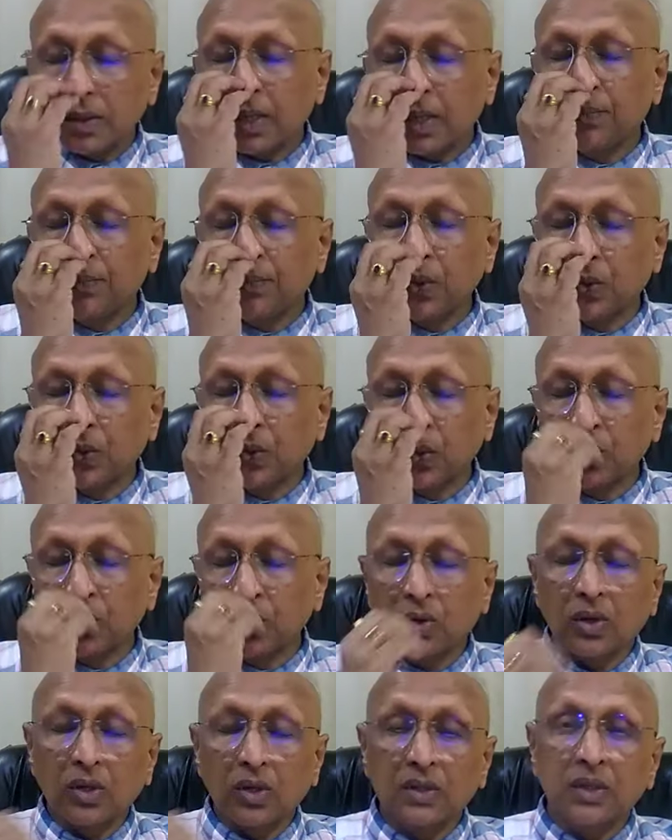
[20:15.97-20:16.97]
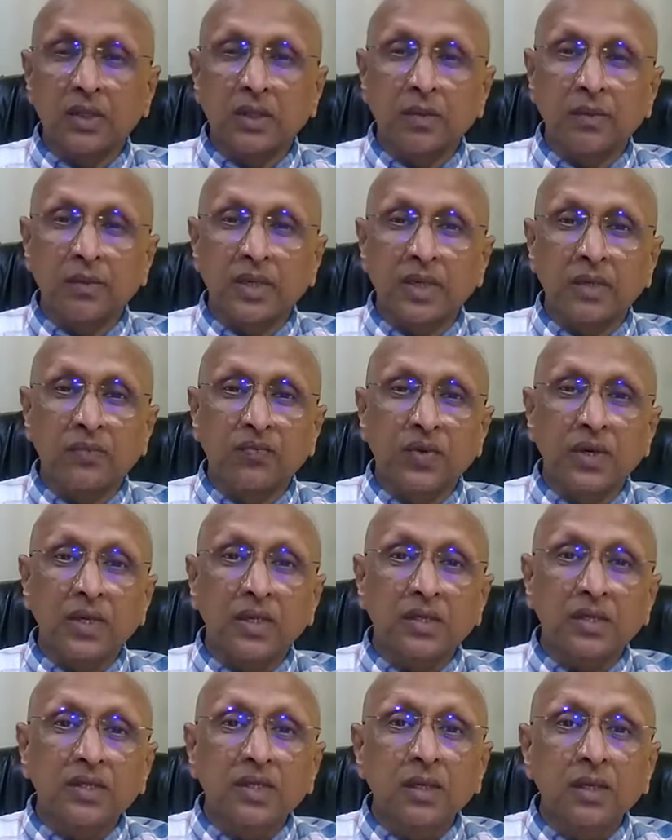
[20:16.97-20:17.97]
If you give the colchicum and it
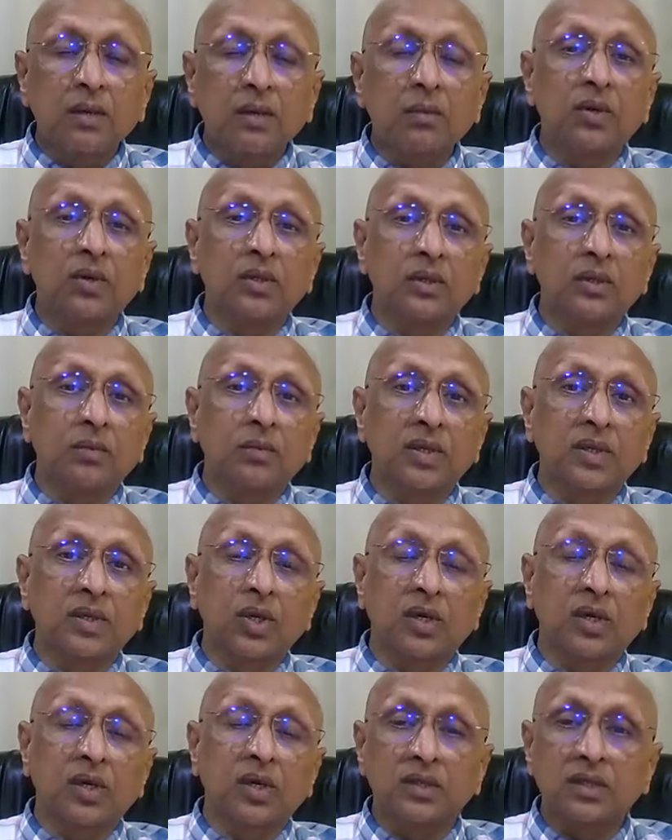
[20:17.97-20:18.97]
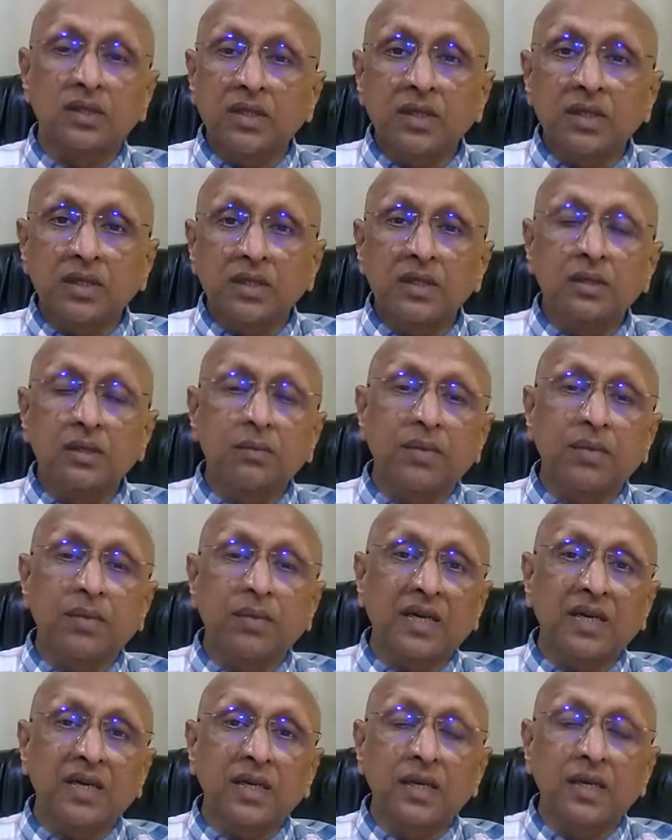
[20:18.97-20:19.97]
fails, think about the benzoic acid. This is a
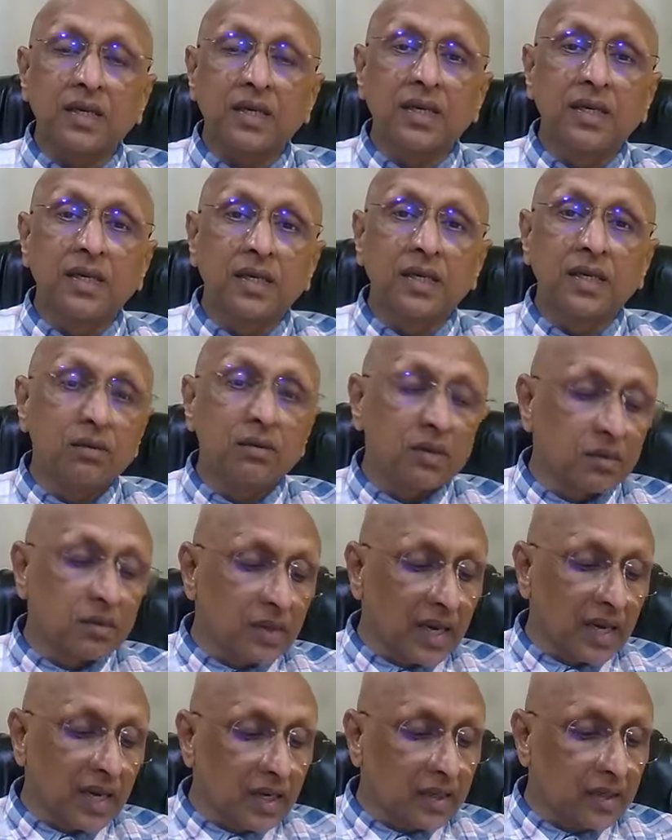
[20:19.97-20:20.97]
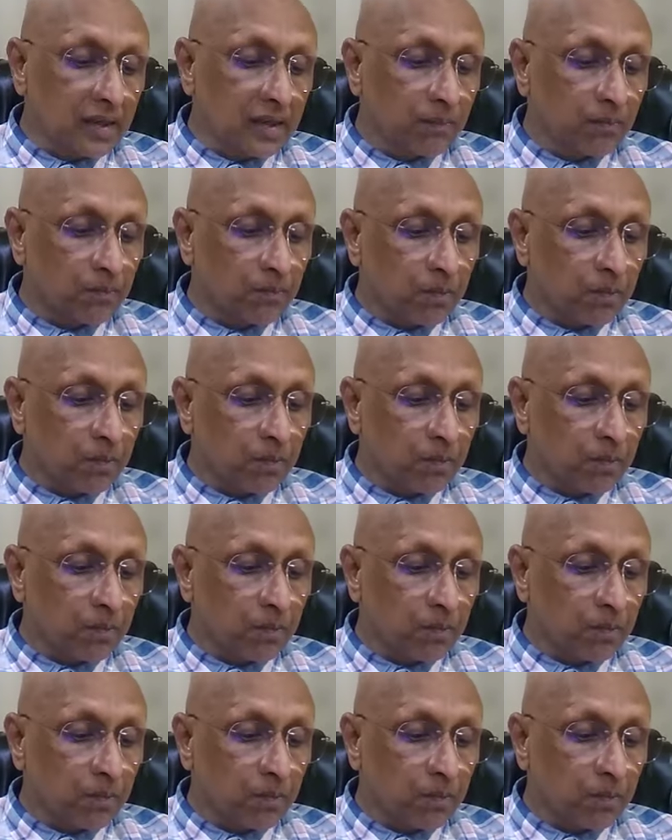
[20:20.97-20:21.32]
practical hint given by Alin.